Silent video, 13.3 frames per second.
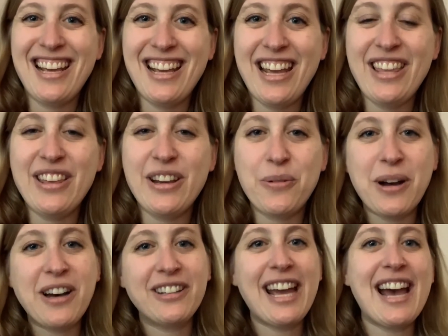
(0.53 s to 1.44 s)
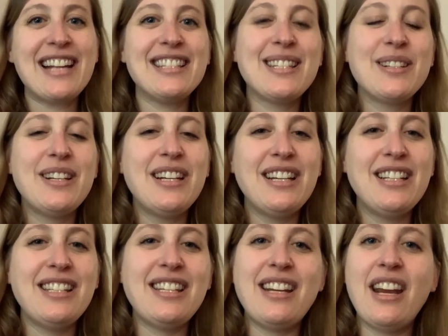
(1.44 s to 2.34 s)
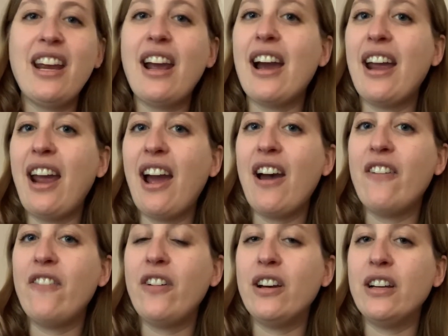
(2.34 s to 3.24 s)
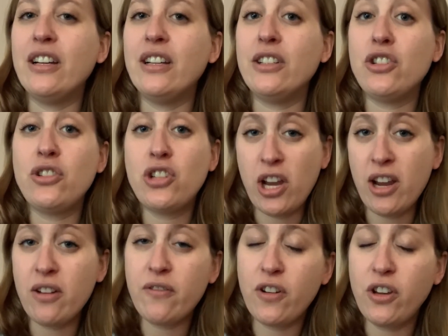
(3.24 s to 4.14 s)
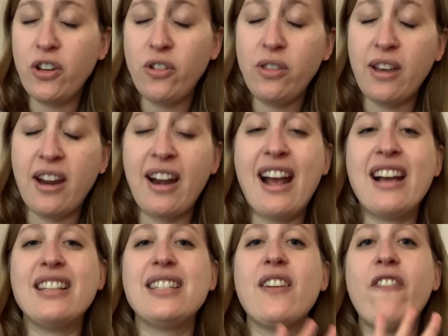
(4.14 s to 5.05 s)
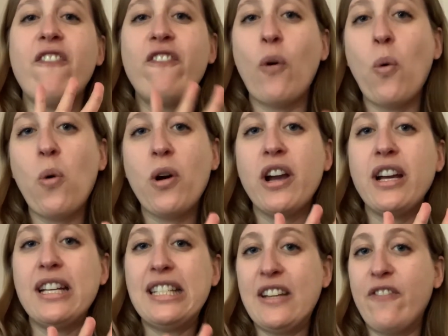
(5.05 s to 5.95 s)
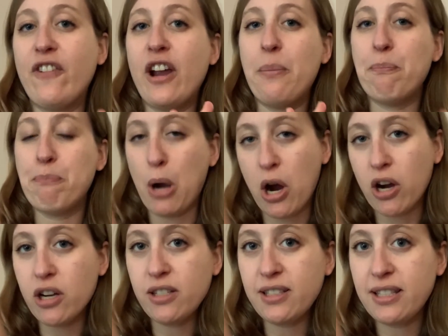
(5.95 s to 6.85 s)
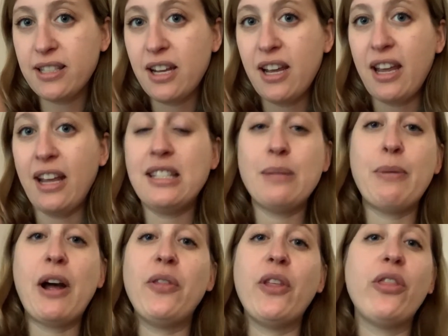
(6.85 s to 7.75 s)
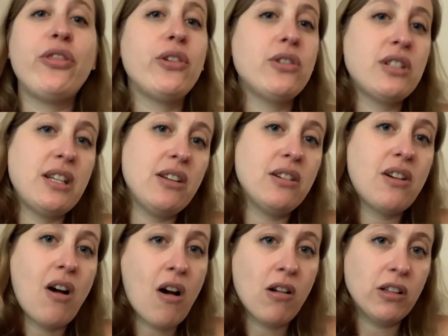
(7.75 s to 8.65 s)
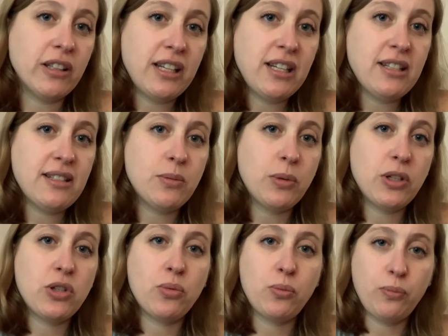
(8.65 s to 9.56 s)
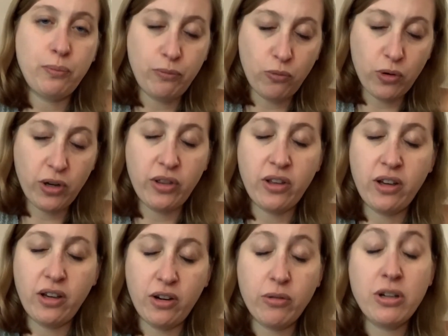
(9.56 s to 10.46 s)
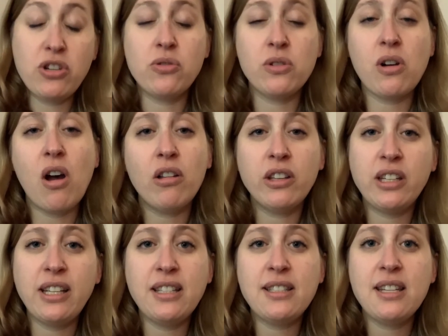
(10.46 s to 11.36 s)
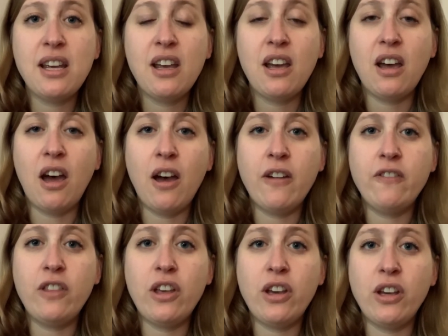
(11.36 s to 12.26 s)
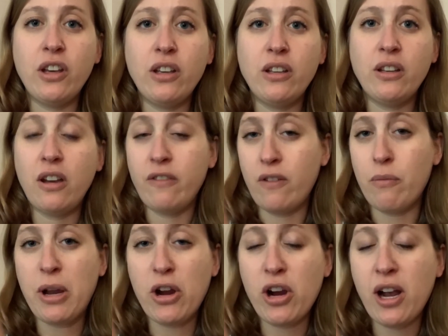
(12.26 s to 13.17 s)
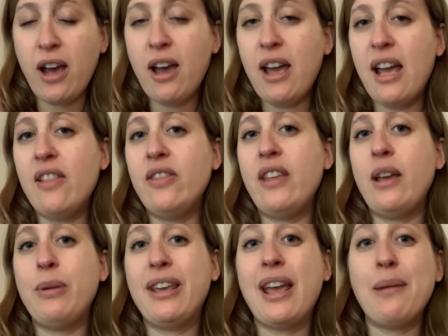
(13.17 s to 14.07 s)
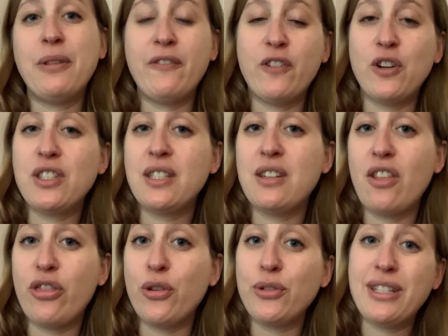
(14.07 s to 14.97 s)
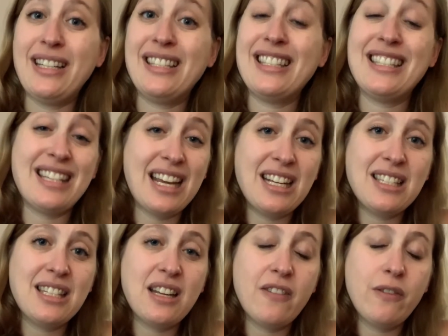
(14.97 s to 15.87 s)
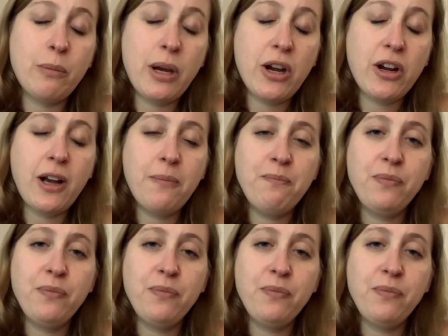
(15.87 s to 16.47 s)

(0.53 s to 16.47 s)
Hey there, Wildcats. Today I have a chant for you that has 4 different parts. It's about the 13 colonies, which were the original colonies of America, and they became the first 13 states of America.